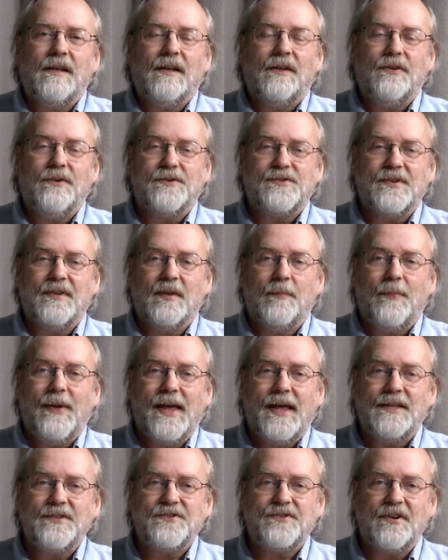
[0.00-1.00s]
using the
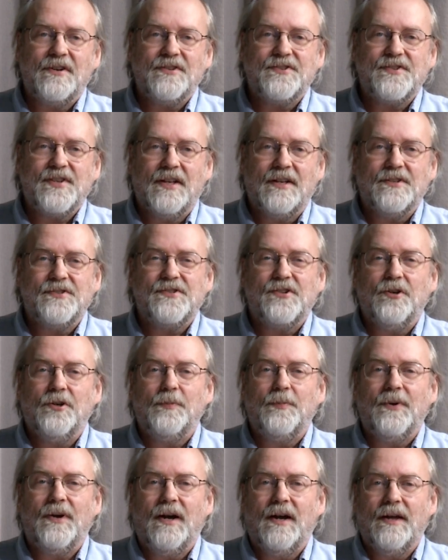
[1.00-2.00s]
Pan-STARRS
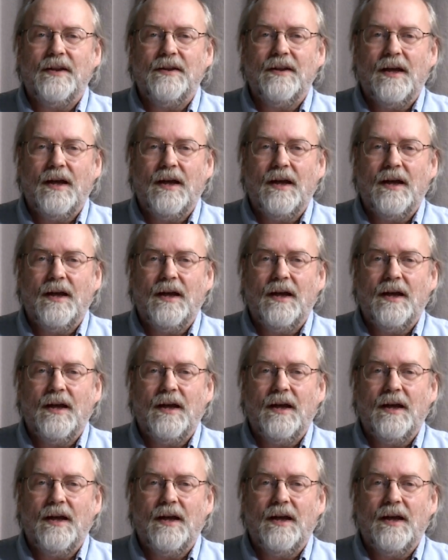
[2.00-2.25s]
telescope on